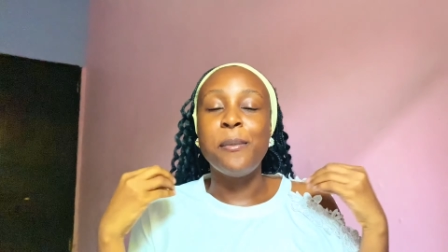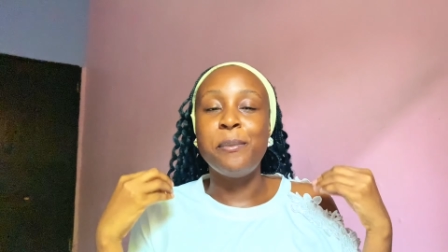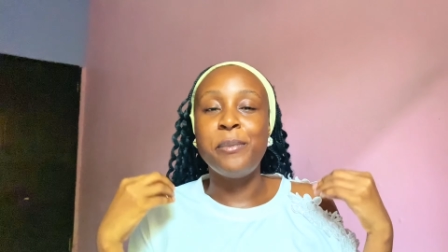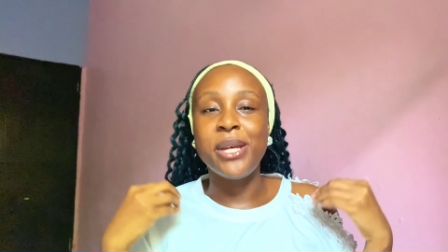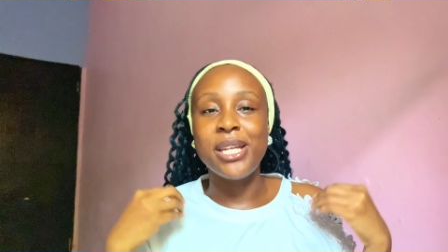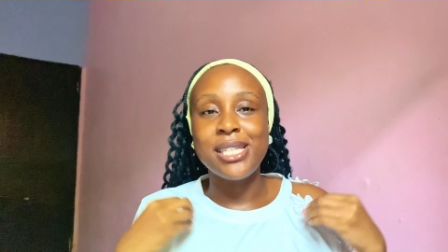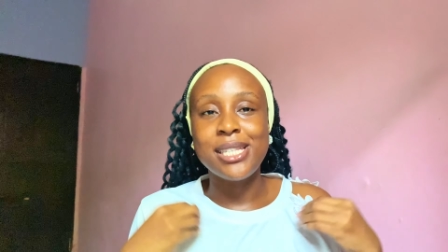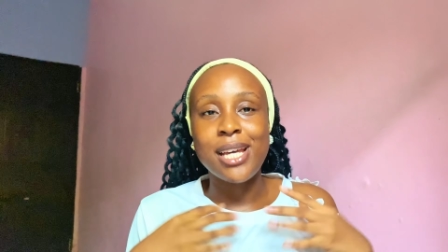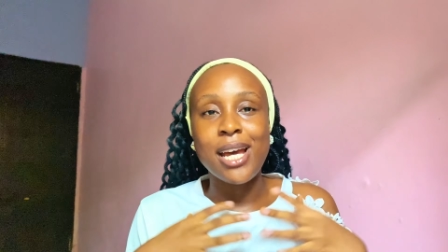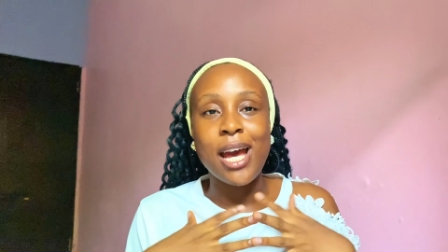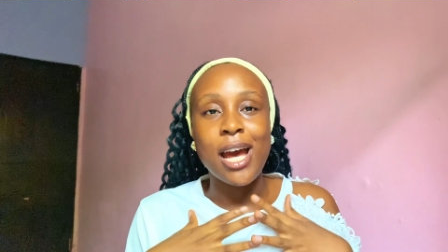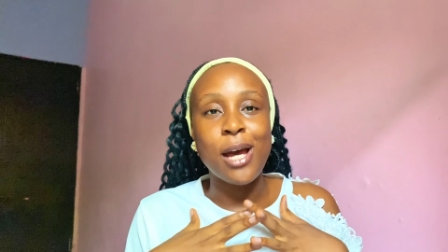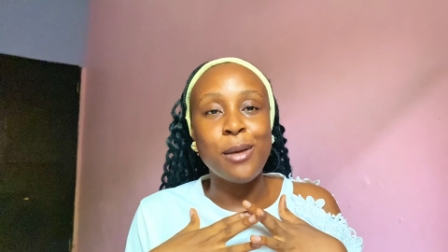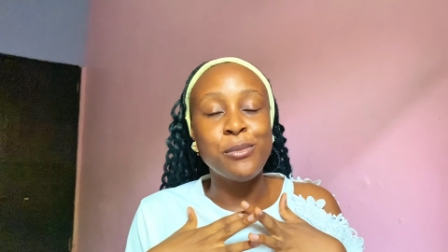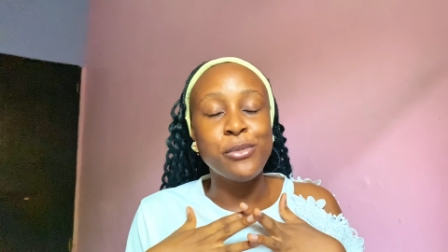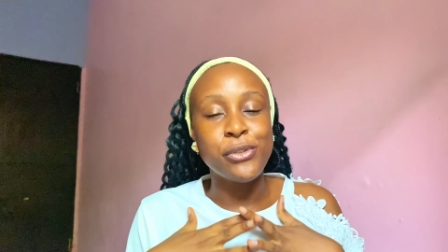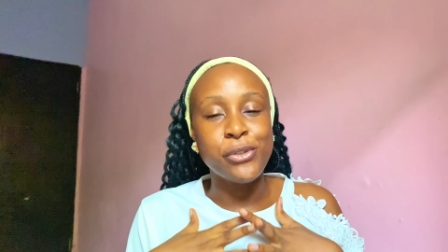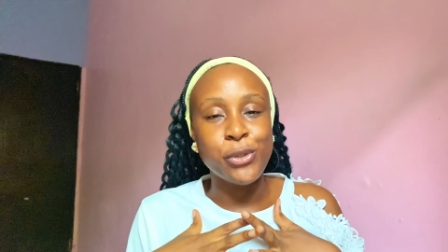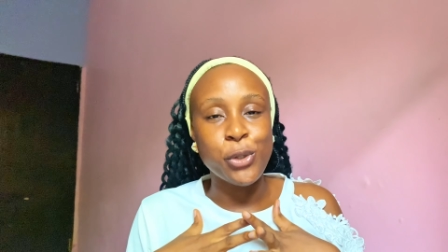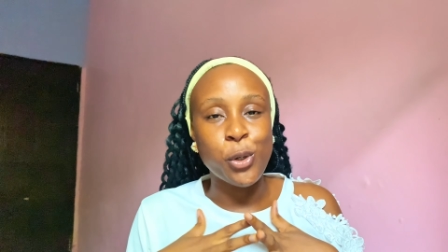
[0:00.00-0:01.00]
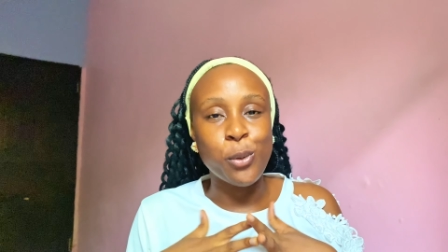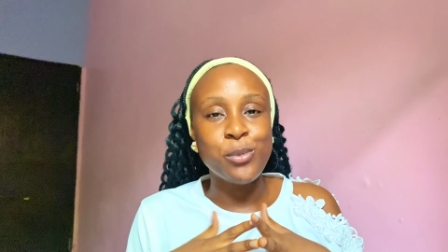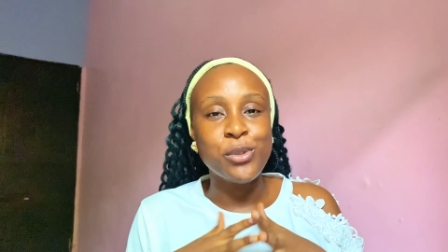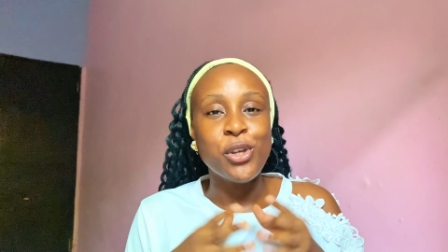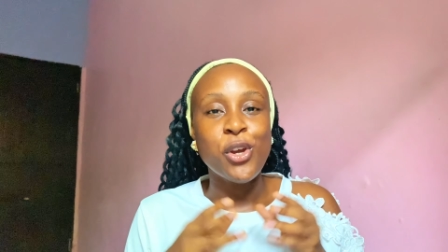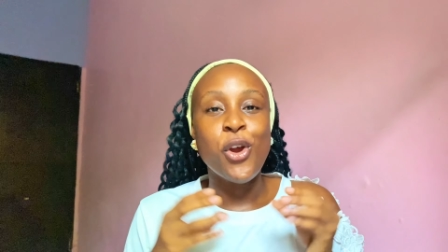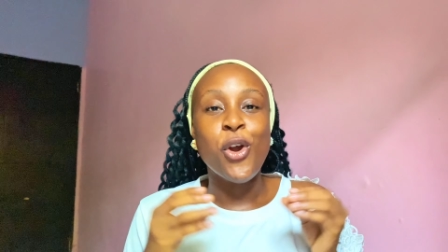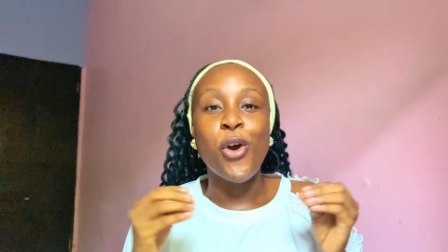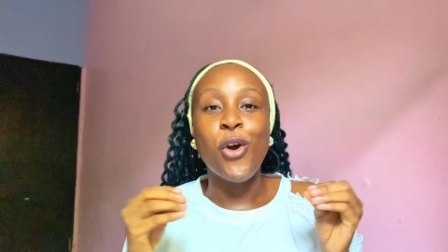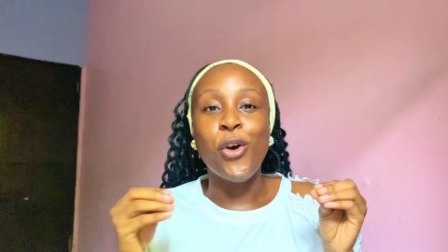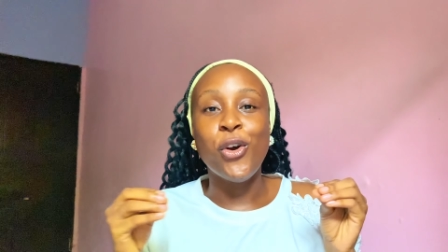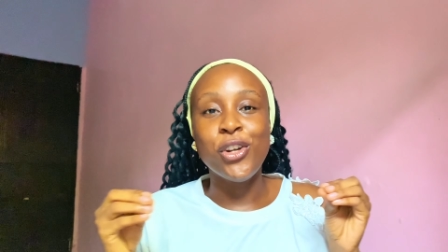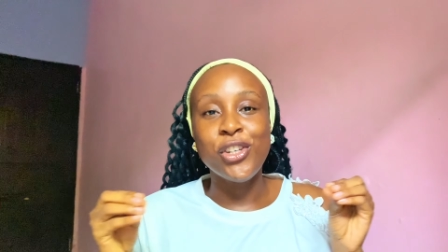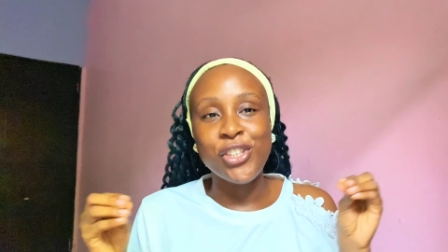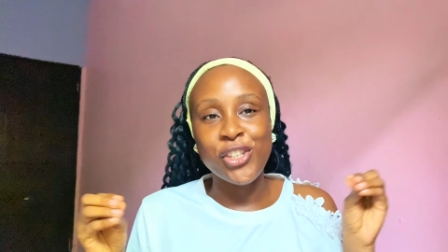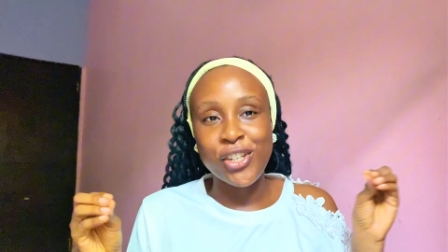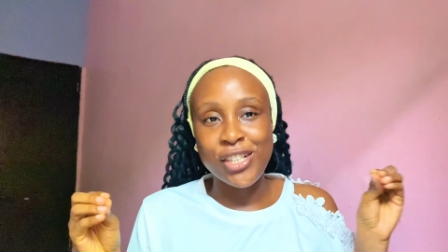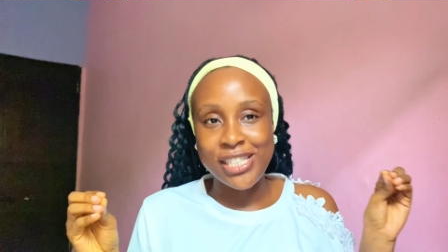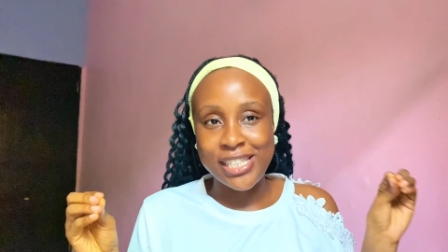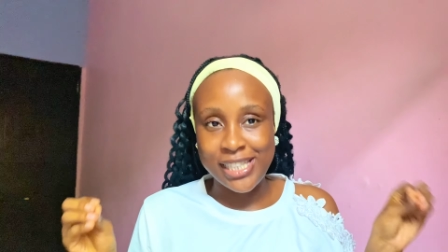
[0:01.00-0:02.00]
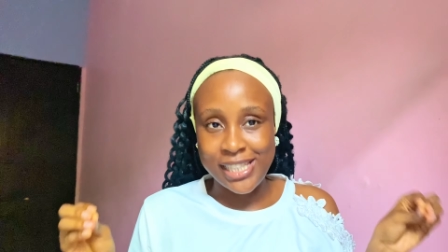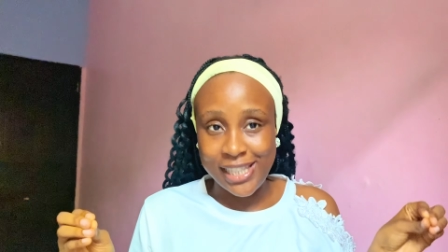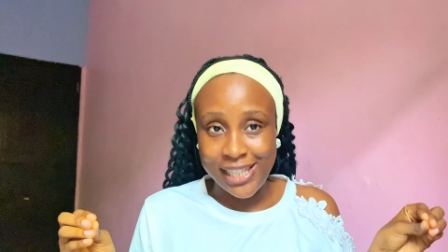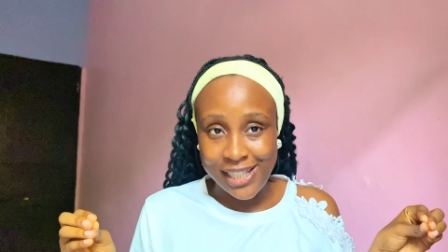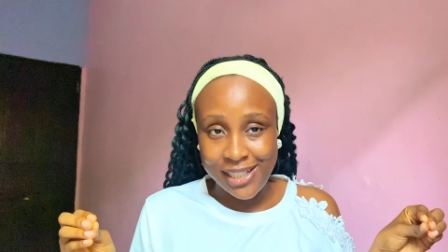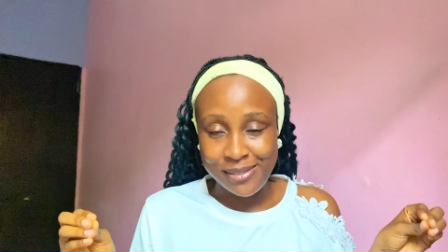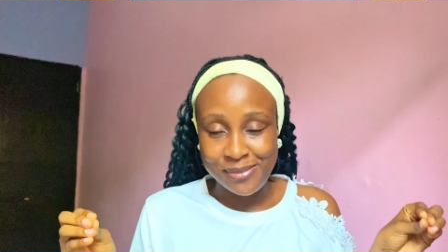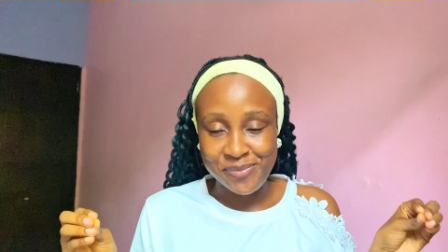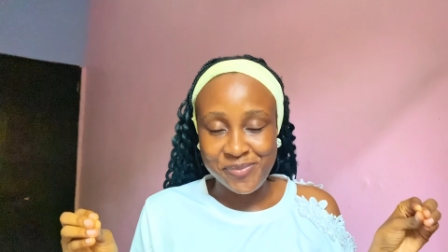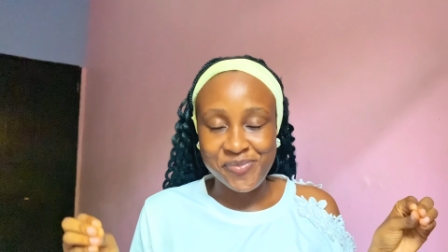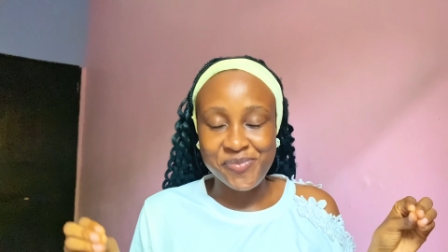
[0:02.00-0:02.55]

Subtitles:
better absorbed on your skin.